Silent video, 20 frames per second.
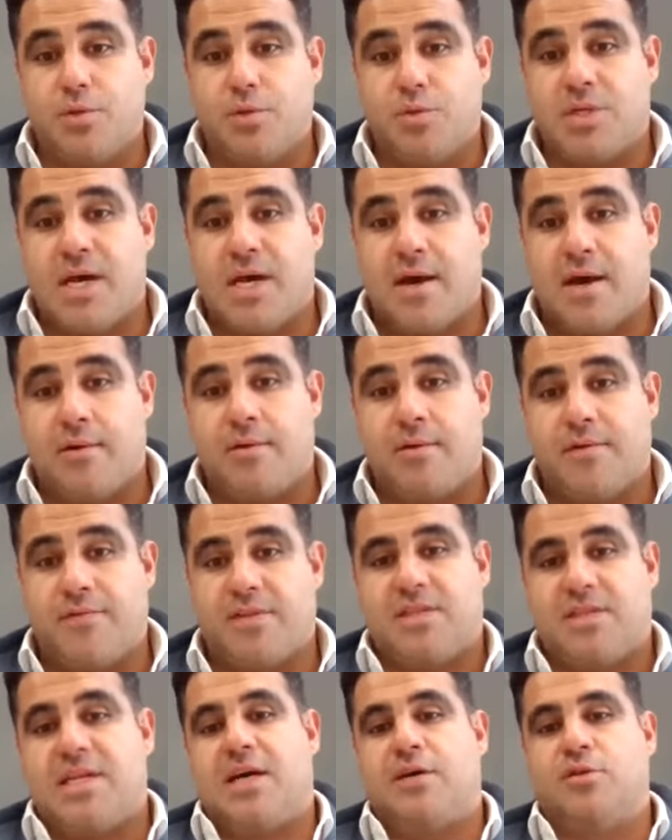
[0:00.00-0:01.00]
a new town.
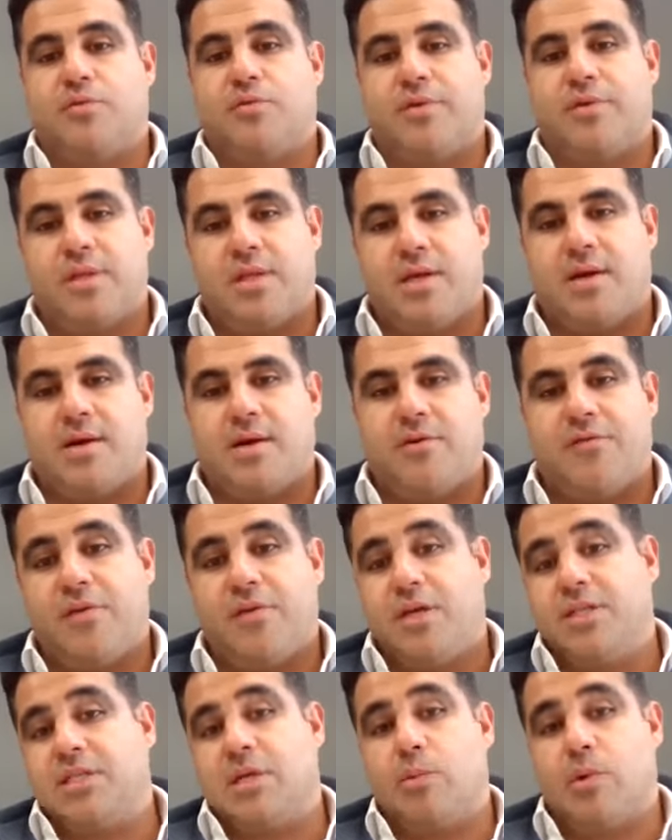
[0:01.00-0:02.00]
If the town's over there, you
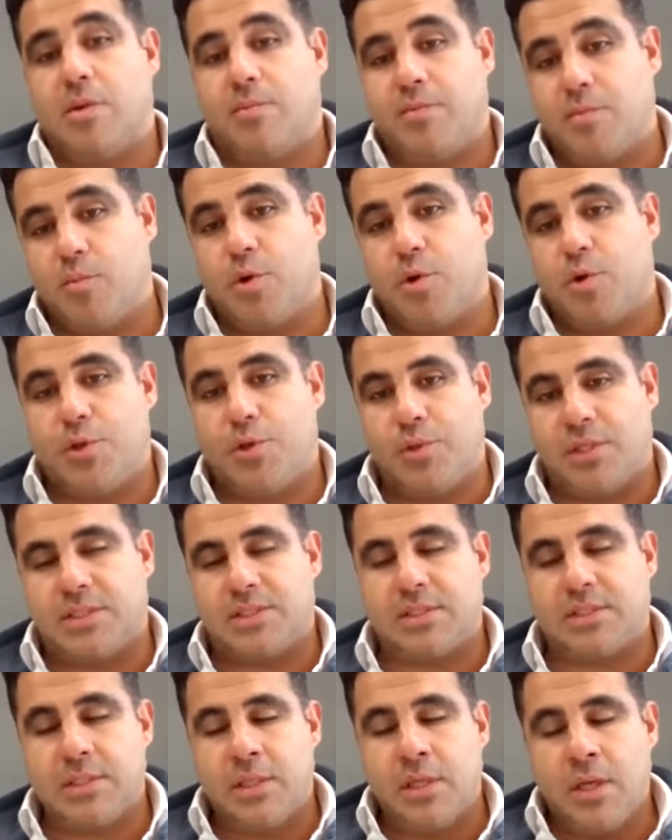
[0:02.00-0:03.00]
find somewhere to put more
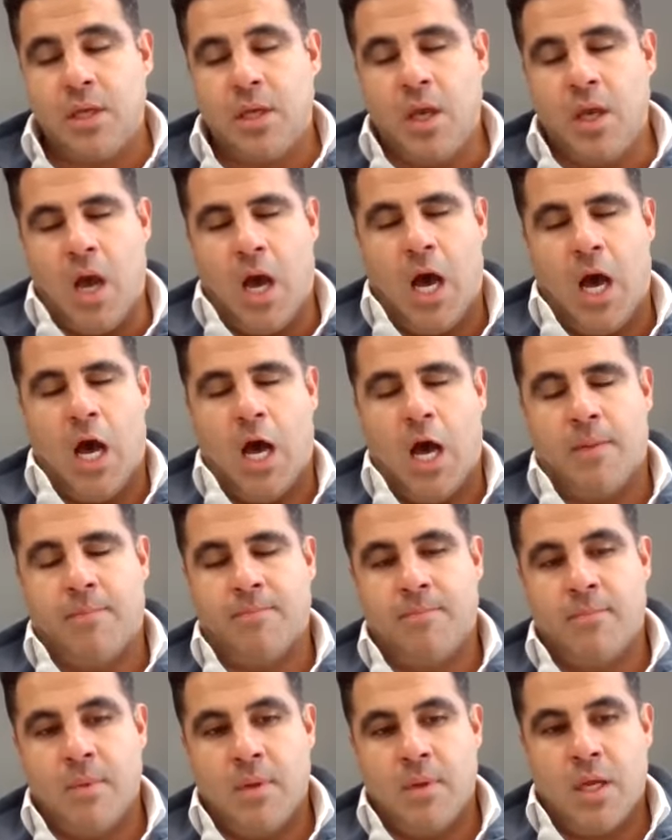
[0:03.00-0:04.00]
units.
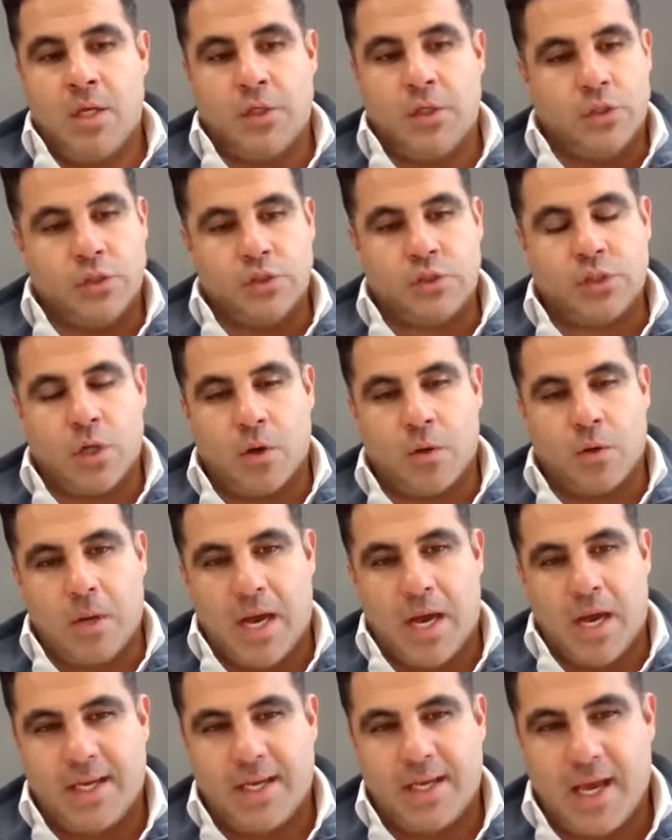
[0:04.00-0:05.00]
So
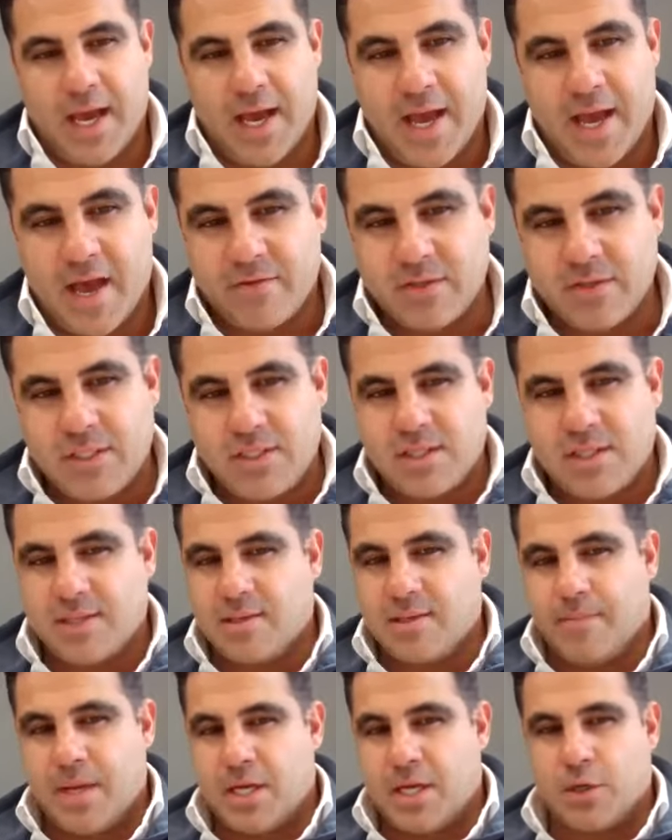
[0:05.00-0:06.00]
I haven't seen that
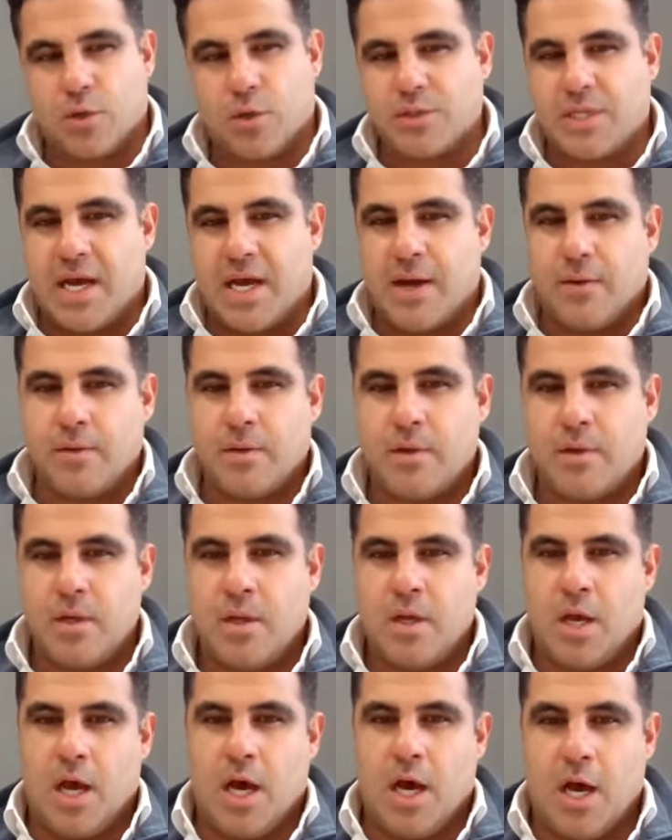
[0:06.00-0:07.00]
demand go down.
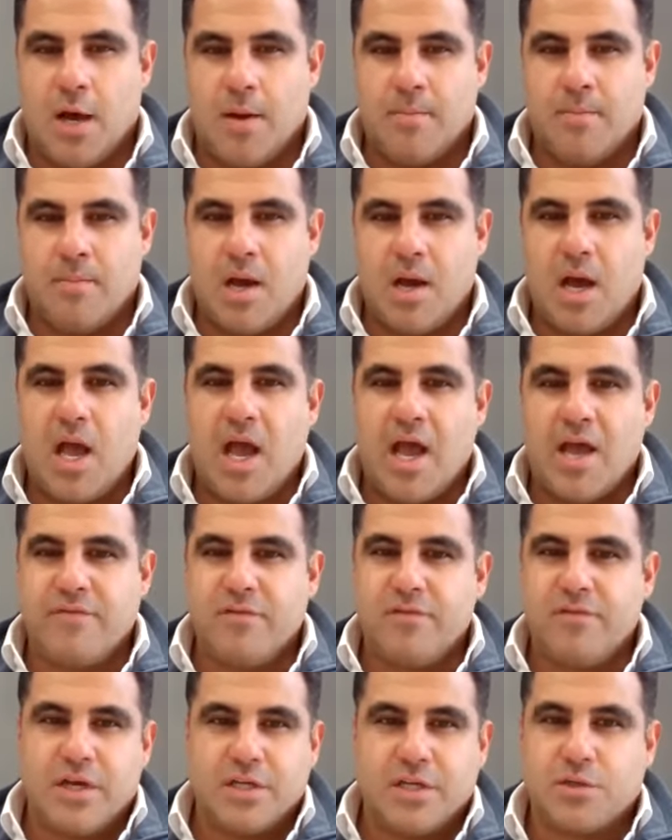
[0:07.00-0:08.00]
I have
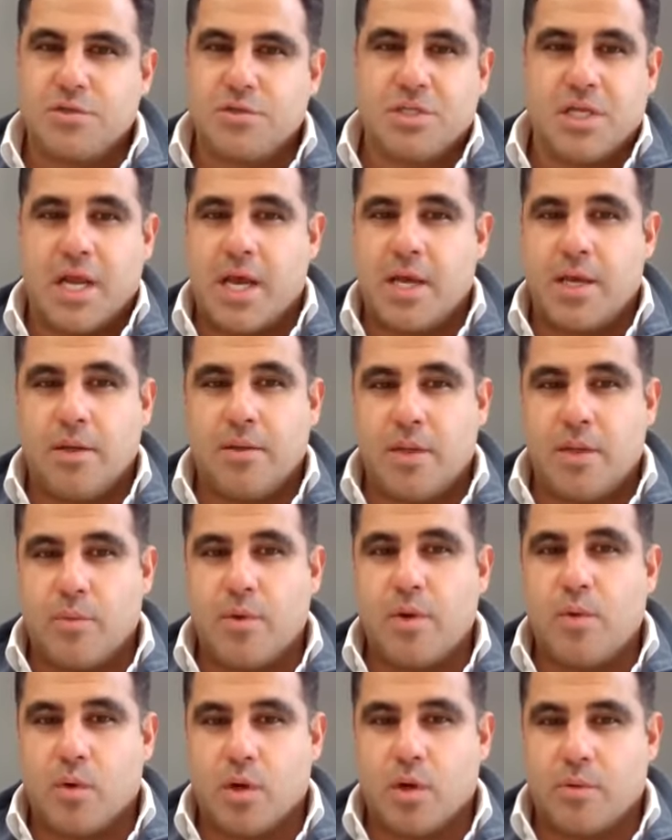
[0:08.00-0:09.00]
investors that
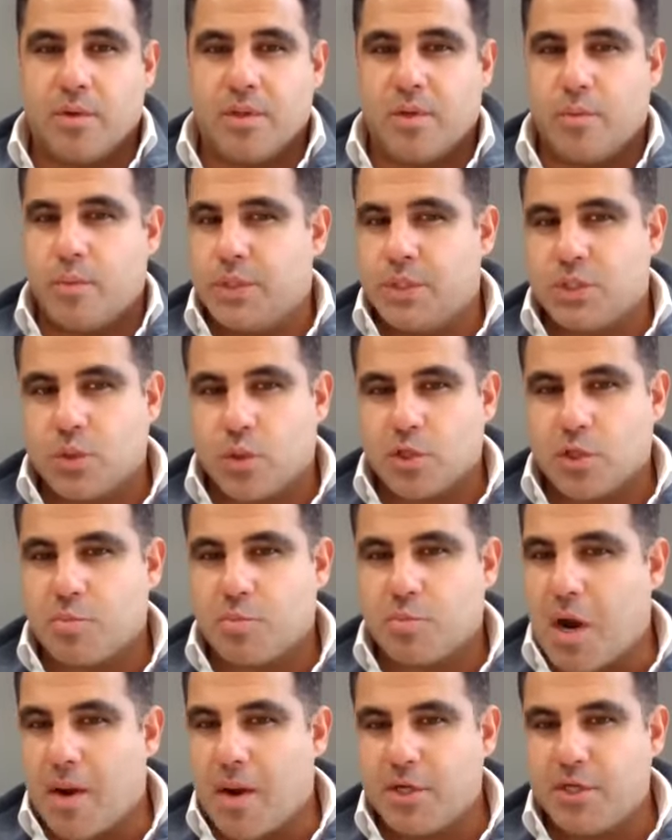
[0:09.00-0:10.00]
we work with and we source
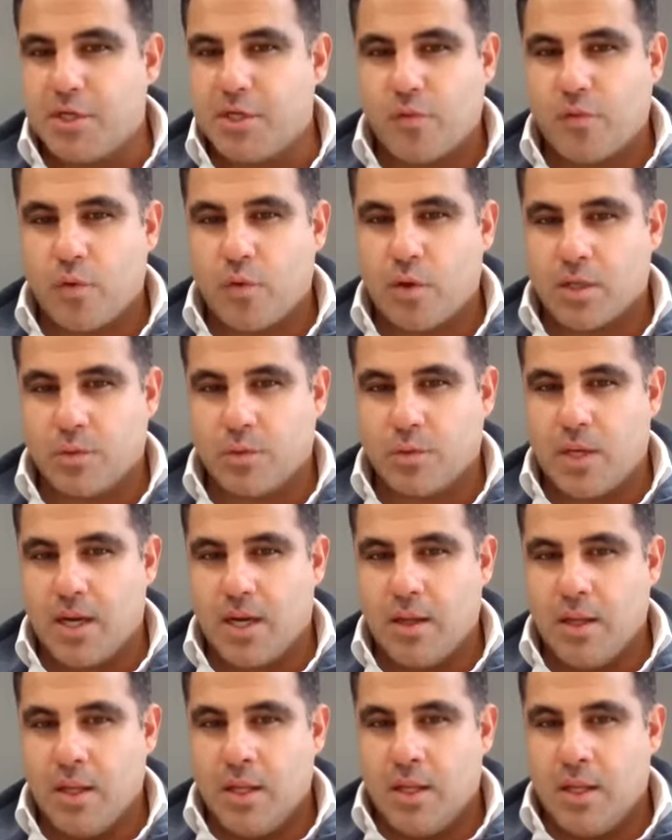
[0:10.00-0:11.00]
properties for as
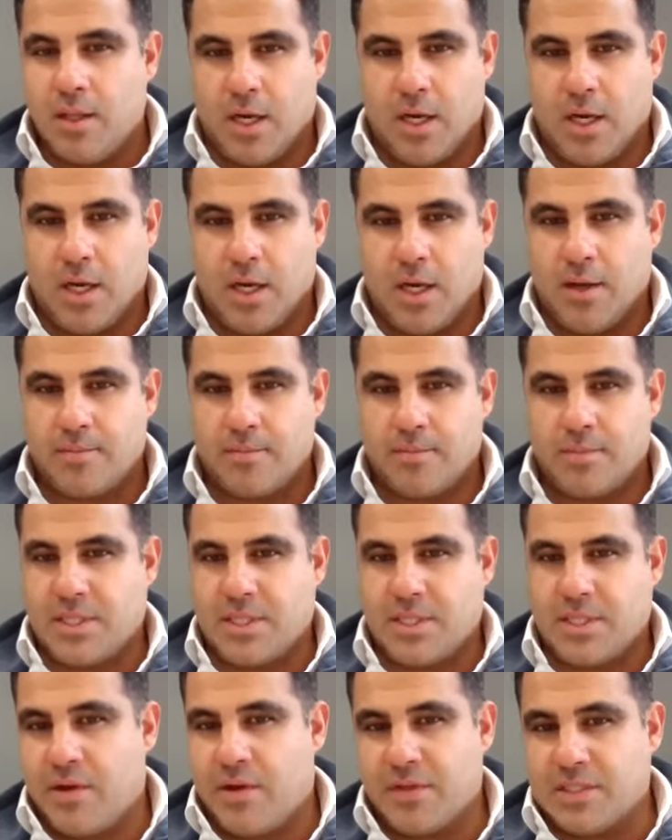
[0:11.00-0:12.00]
well, because
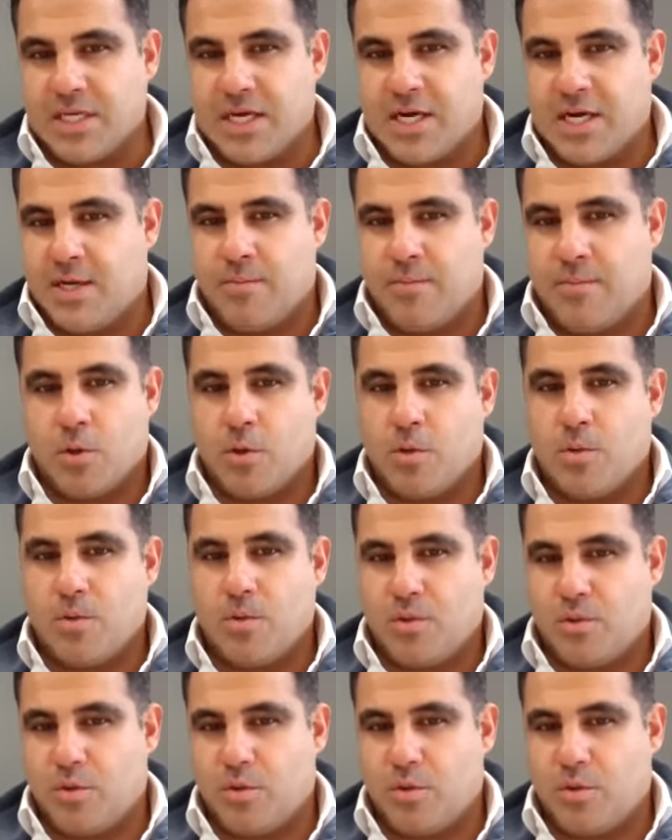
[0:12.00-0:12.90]
they don't have the time, or